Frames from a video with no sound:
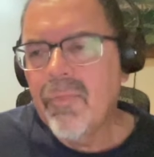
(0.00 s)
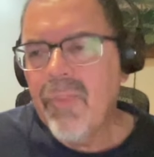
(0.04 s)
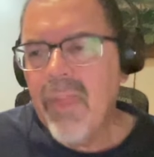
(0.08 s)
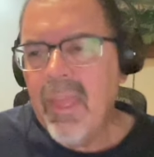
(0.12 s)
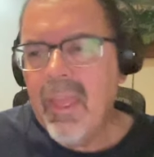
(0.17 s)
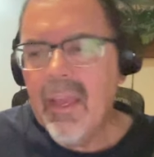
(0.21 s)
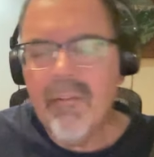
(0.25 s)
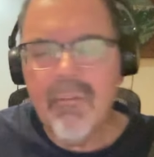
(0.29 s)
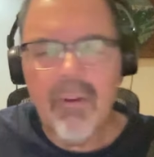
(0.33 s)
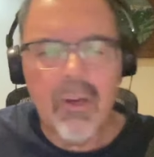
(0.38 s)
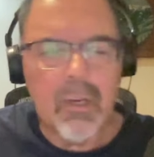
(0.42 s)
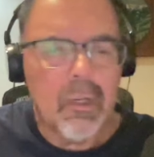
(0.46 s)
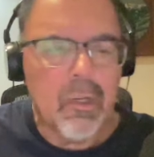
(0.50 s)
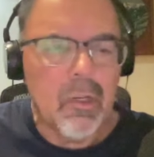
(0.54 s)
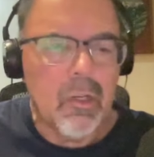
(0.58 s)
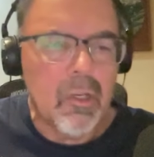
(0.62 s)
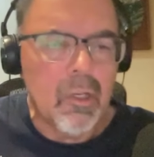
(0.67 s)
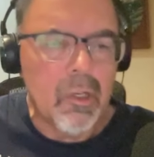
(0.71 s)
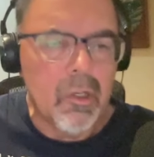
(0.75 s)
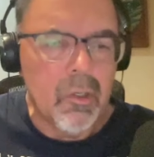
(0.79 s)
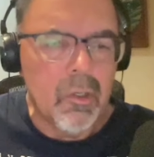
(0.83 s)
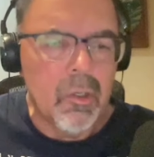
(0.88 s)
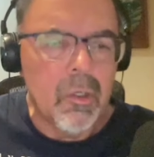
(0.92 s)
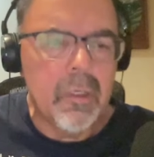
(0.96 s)
They have a
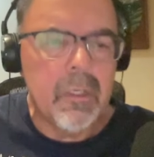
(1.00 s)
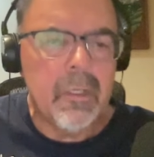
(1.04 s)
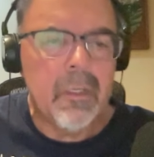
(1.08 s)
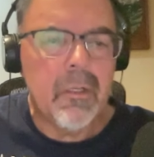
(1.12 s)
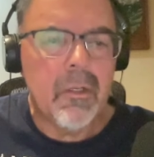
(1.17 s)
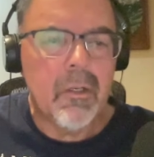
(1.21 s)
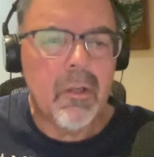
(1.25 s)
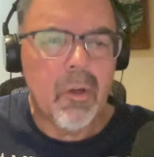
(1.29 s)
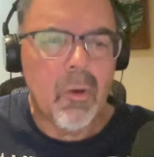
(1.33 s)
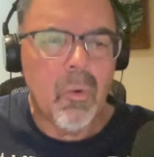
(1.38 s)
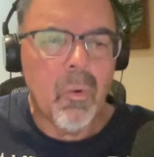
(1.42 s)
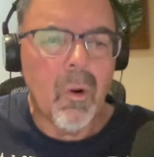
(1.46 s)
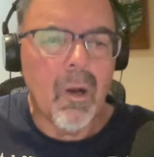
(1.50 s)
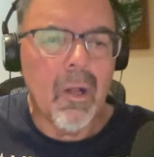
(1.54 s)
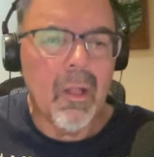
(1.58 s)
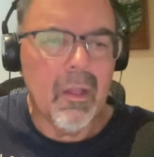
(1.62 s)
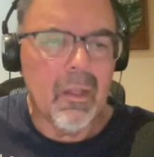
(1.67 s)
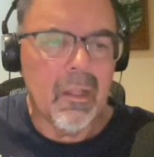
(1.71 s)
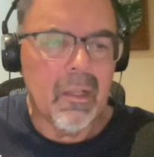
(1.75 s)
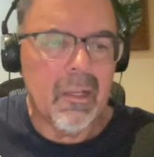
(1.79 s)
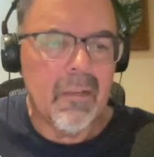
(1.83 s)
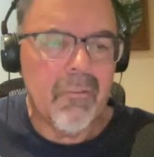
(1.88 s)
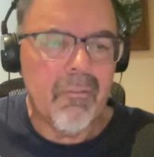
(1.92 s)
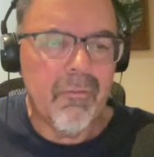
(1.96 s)
good
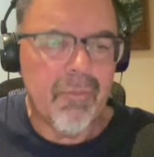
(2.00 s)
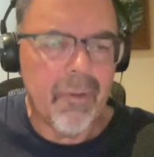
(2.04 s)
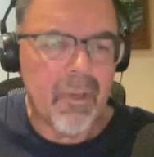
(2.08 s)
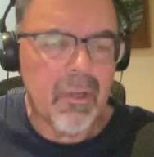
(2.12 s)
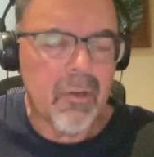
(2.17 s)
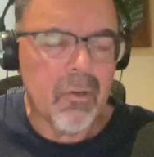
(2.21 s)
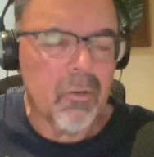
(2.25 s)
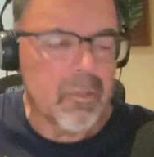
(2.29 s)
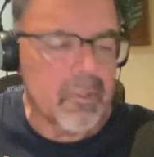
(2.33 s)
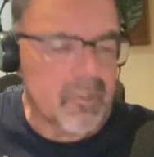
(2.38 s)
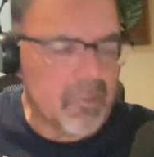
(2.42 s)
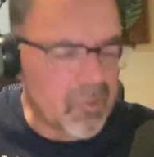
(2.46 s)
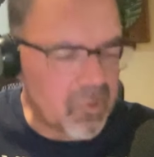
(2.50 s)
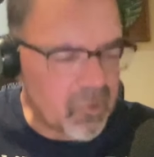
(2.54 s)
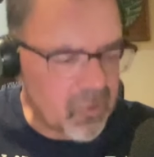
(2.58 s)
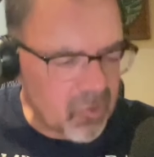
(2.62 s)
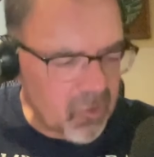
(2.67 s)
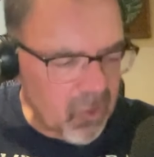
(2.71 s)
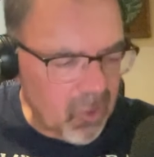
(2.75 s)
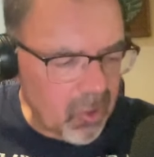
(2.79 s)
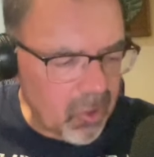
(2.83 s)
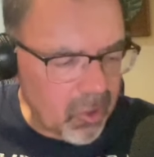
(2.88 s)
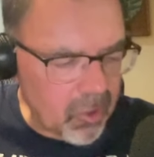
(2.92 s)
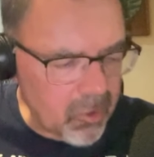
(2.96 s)
quality veteran
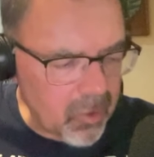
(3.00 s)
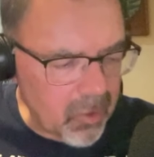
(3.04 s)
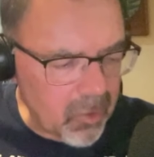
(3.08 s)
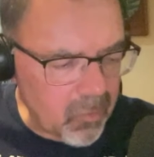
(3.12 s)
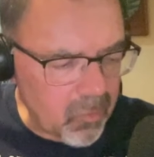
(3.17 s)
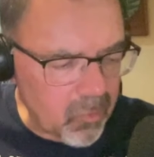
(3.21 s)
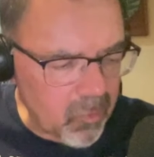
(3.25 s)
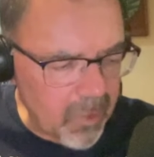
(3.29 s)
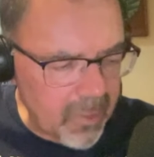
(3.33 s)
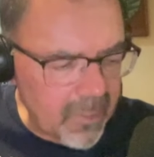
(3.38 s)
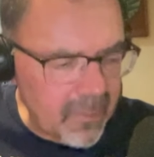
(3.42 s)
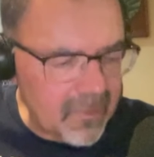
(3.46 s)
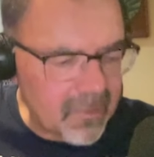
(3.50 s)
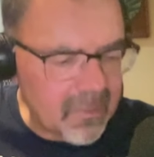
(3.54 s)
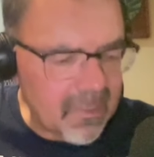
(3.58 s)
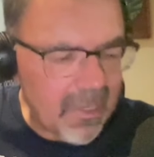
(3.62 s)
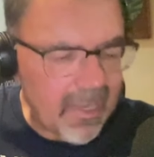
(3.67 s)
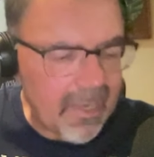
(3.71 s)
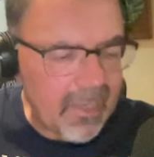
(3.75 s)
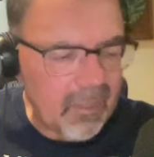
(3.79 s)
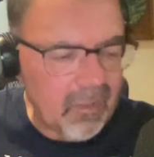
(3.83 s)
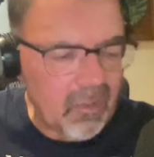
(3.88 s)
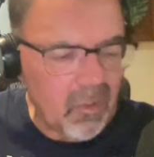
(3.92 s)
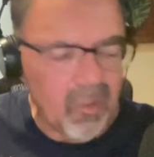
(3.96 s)
starter at right
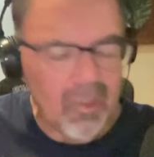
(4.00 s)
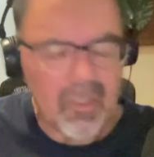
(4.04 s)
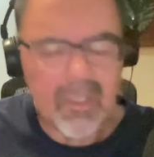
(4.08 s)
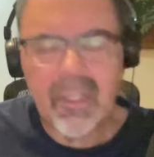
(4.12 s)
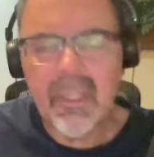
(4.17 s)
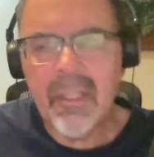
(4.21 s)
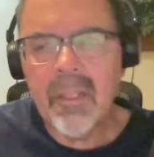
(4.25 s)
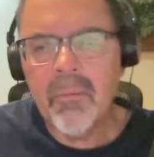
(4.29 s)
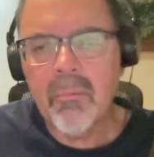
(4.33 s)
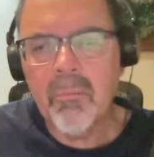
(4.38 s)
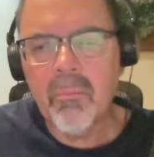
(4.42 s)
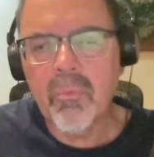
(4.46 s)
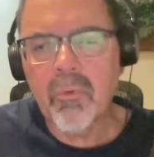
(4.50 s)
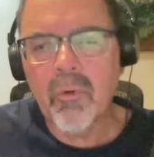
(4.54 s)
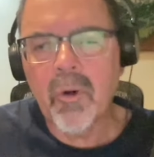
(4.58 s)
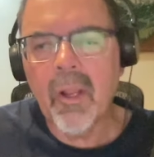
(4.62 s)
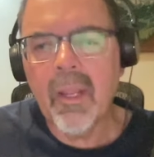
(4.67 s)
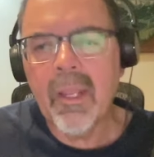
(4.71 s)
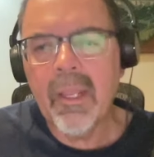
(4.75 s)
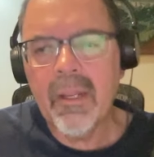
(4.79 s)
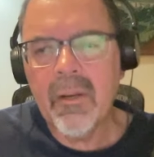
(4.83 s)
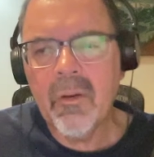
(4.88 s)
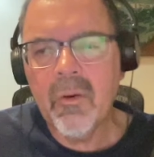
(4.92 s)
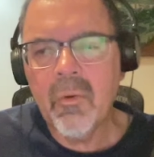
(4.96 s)
tackle in
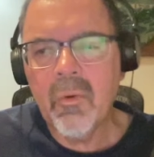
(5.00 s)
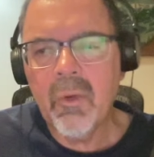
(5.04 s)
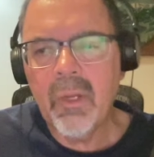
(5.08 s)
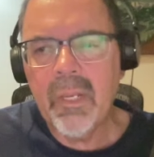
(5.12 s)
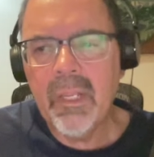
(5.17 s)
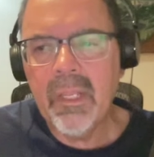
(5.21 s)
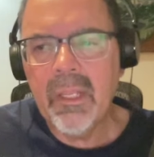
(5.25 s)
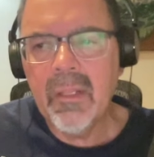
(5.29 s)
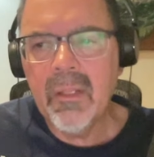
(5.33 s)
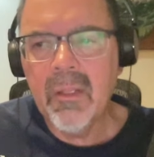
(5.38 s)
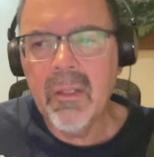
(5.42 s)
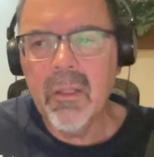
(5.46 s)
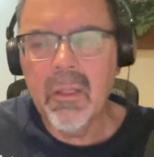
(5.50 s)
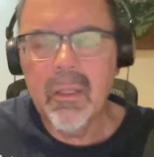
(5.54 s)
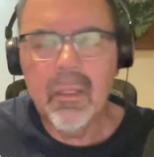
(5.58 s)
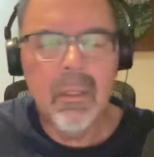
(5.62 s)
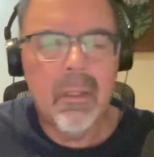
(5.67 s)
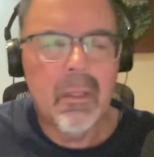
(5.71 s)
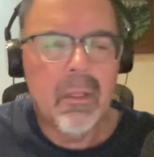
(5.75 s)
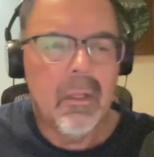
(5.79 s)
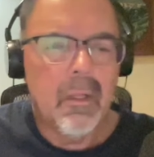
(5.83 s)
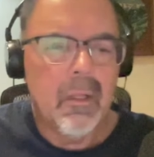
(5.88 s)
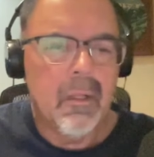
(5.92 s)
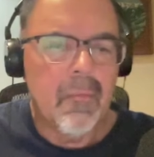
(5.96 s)
Brian O'Neill.
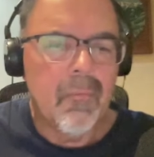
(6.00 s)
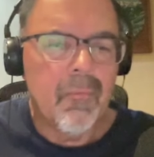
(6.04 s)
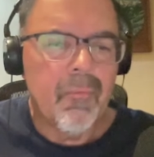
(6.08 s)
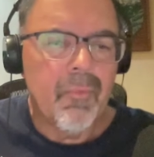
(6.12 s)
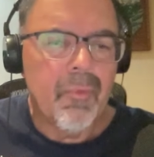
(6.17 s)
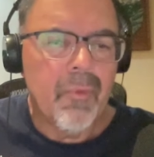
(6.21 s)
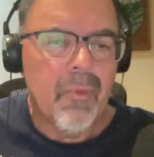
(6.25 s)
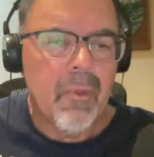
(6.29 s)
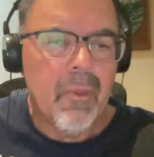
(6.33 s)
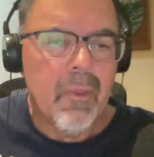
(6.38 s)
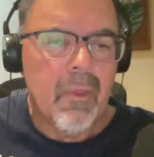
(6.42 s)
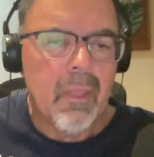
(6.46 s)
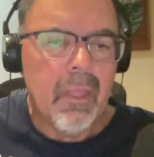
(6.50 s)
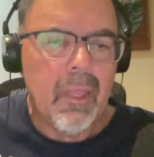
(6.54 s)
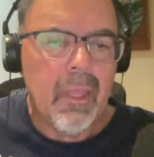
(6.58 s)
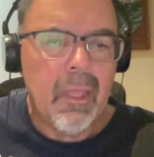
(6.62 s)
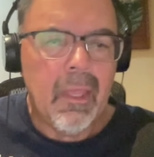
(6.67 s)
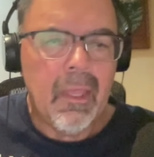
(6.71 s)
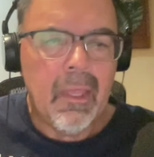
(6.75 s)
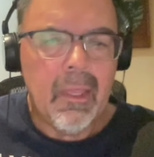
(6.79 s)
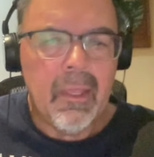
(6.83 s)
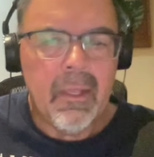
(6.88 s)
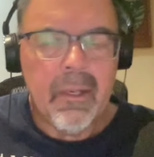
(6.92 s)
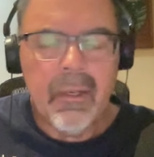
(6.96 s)

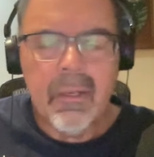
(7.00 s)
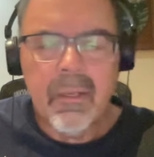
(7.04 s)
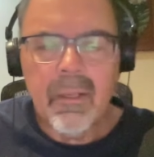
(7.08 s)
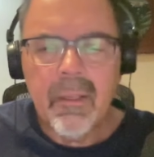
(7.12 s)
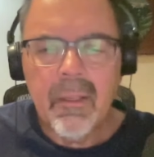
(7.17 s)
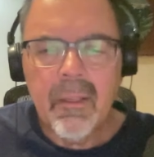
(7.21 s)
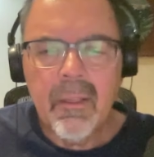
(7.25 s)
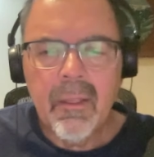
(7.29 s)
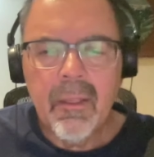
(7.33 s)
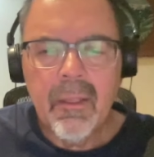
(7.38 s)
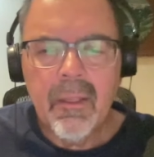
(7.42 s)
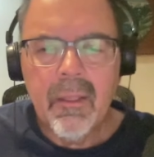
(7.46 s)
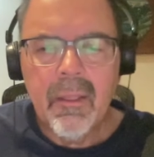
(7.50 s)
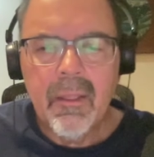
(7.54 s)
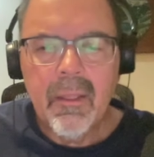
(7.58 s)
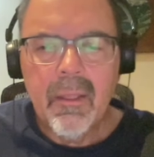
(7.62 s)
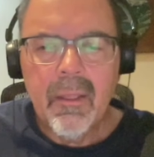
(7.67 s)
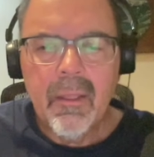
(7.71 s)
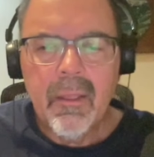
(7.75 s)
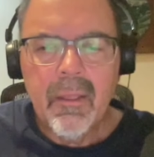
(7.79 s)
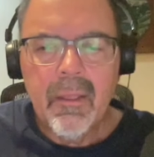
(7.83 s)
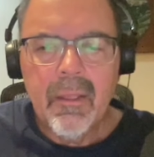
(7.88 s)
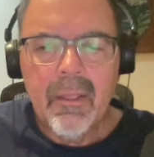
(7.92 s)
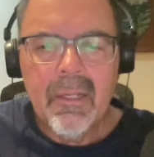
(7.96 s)
And
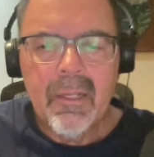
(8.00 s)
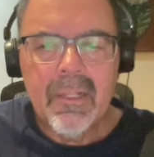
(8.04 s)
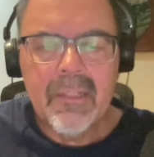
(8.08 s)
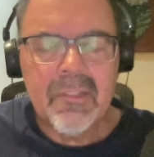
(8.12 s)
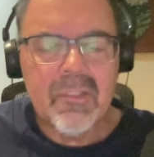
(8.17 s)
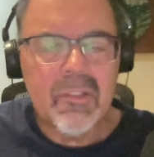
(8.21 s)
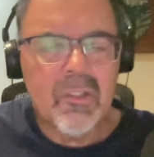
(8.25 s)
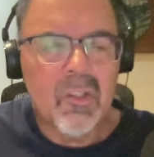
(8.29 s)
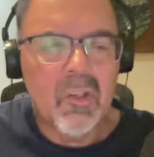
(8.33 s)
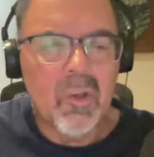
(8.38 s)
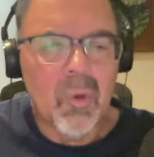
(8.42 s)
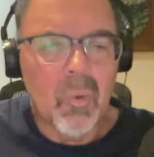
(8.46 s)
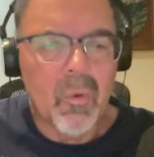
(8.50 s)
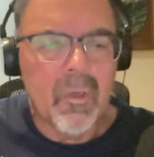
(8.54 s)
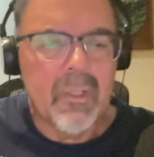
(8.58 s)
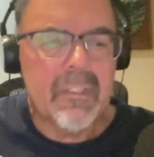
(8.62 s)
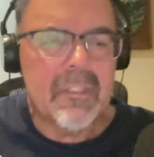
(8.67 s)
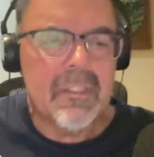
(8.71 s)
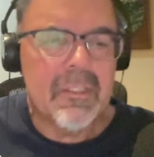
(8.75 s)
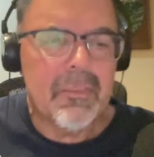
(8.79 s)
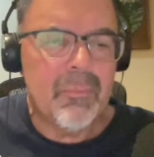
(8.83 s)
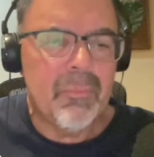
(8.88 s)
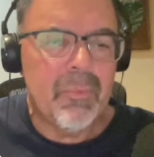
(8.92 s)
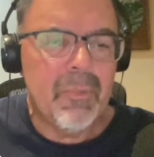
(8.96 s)
it's
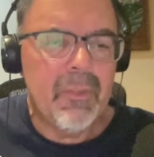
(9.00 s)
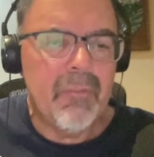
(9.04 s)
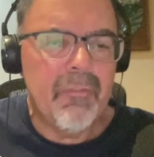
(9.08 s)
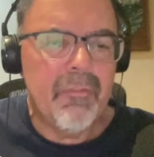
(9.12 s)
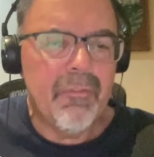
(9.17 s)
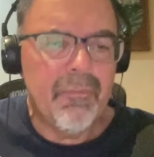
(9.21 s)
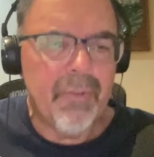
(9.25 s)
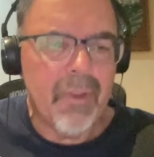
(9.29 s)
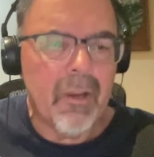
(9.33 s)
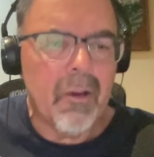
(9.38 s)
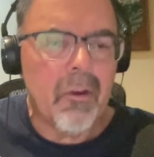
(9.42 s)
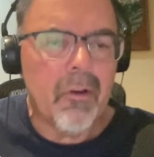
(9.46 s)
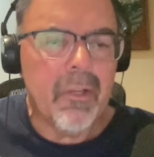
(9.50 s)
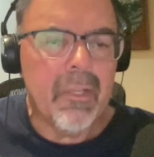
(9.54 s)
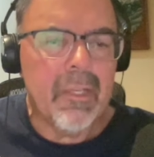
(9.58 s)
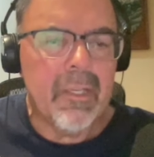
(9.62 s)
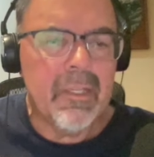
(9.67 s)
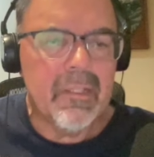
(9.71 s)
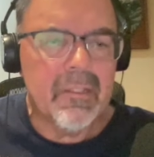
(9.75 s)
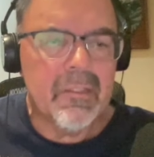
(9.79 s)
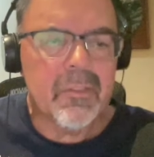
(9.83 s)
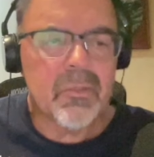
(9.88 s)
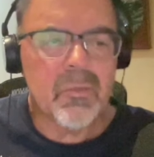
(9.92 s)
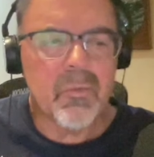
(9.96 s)
going to be very
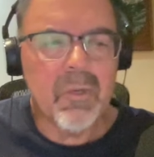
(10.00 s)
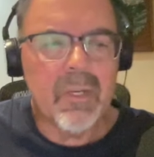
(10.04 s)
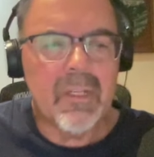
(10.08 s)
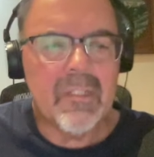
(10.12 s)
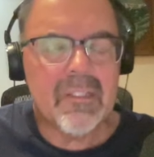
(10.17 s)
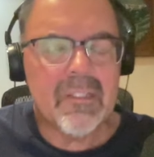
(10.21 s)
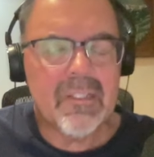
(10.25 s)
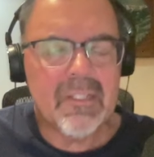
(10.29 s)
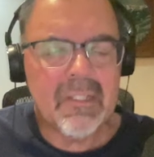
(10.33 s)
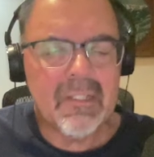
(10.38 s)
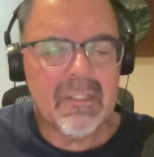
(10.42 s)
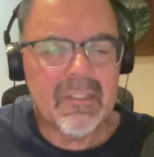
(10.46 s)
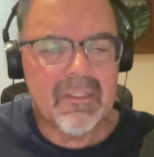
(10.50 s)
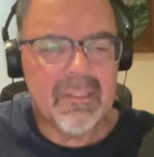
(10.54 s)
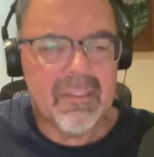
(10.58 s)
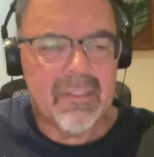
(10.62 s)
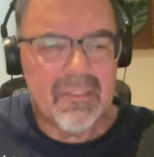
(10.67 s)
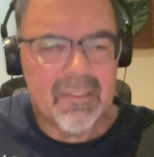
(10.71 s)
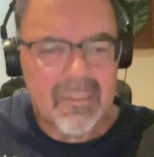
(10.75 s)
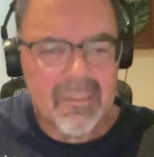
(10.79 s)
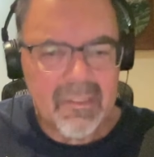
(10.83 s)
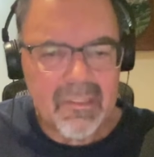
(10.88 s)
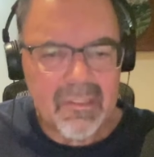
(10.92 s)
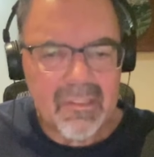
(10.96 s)
interesting
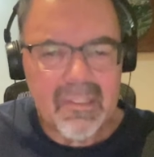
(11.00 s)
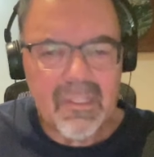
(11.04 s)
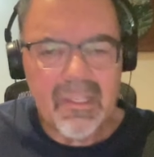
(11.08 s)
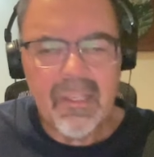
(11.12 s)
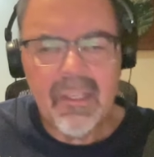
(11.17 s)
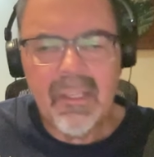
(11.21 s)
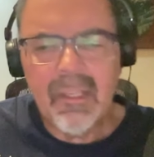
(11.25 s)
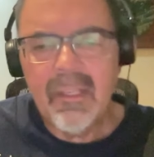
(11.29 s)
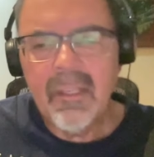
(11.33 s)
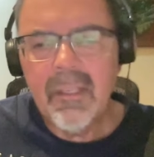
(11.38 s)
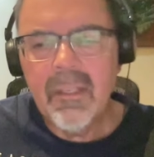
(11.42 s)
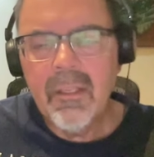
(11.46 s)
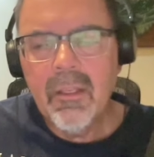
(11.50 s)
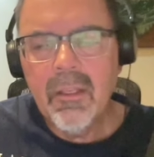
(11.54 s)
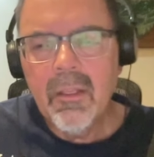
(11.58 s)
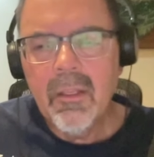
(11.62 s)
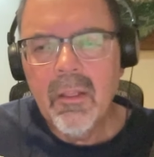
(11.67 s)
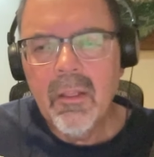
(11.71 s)
to see